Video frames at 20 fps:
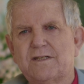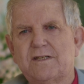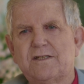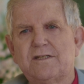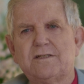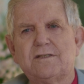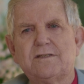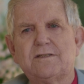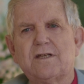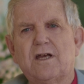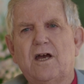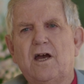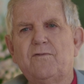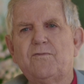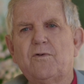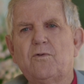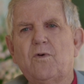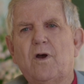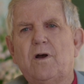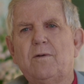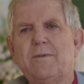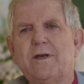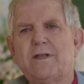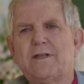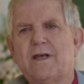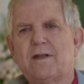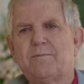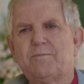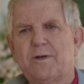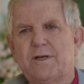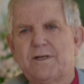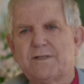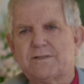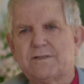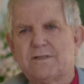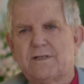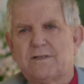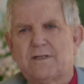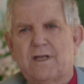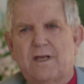that is overwhelming that
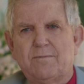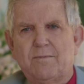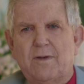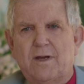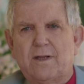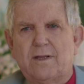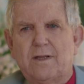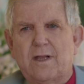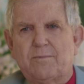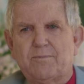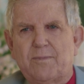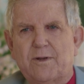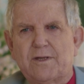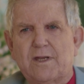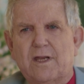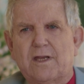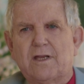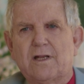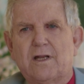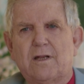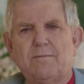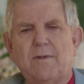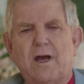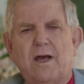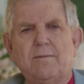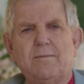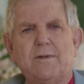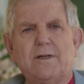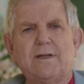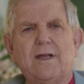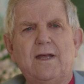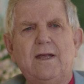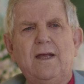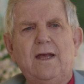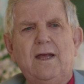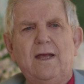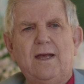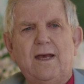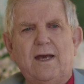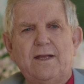person at that particular moment.
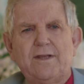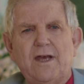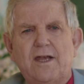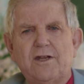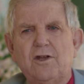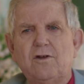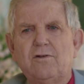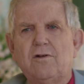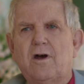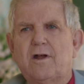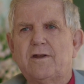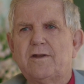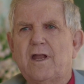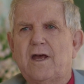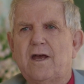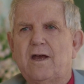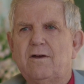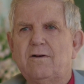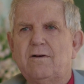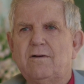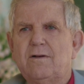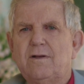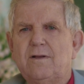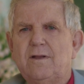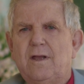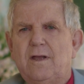And they do not know.